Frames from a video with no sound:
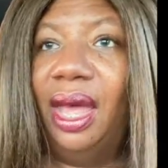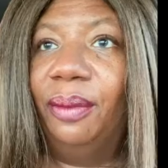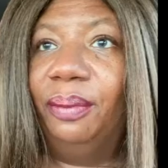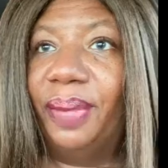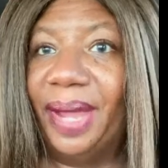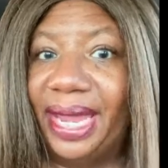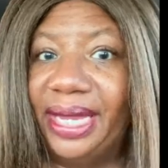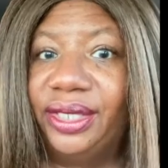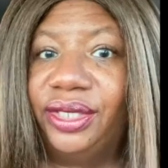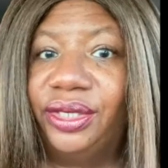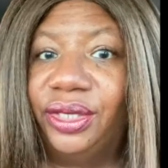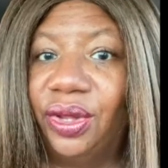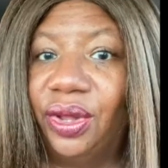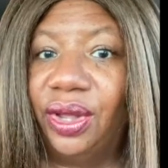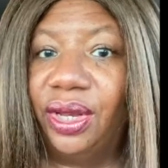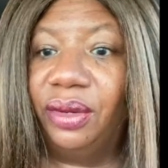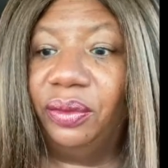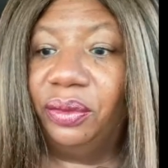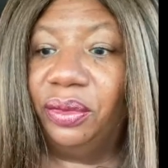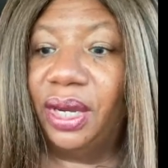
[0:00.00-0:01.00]
based
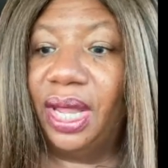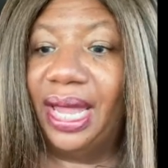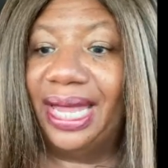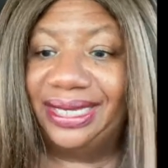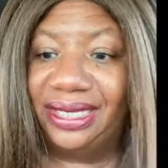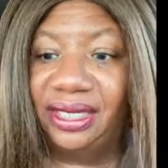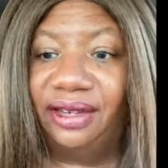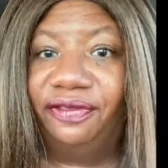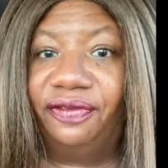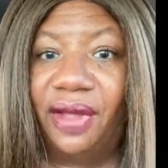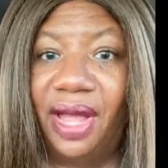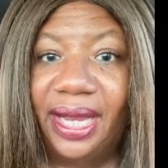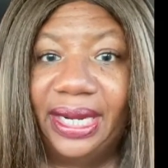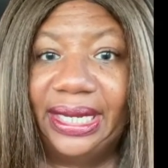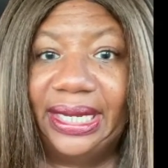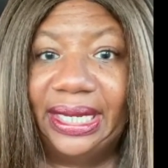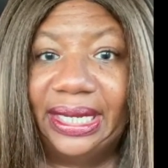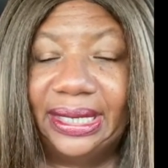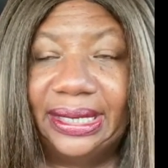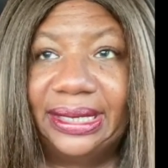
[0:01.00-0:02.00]
on
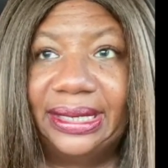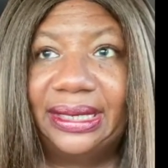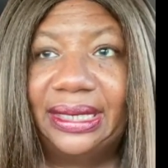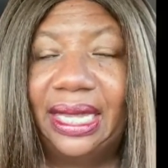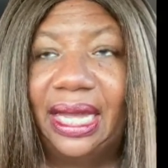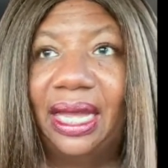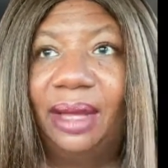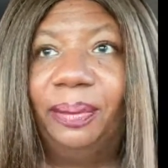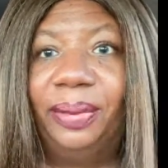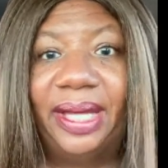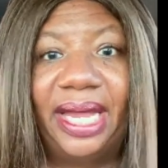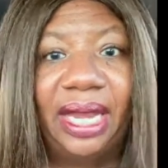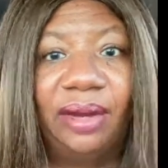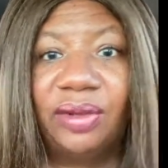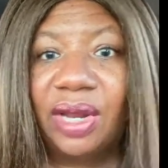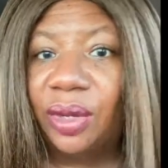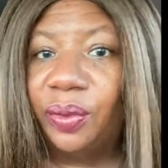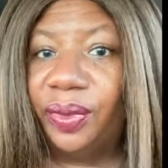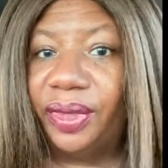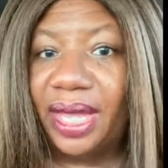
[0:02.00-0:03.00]
Estefania's uh, playing
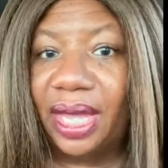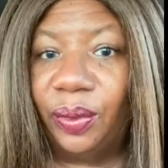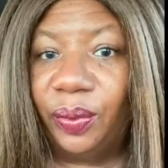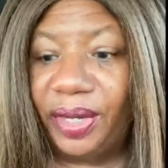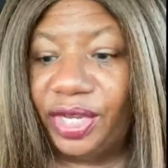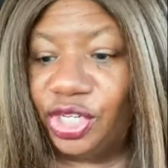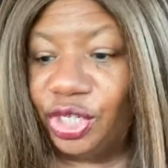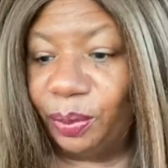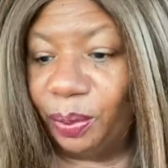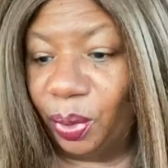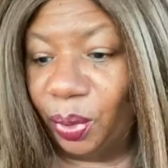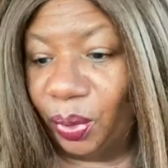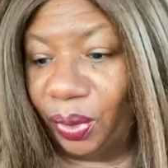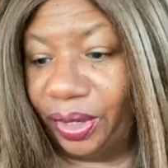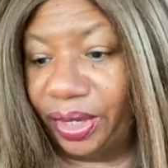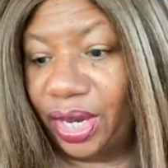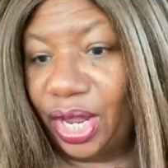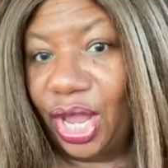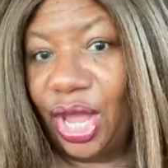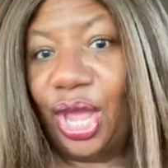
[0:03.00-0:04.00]
around with that Ouija board.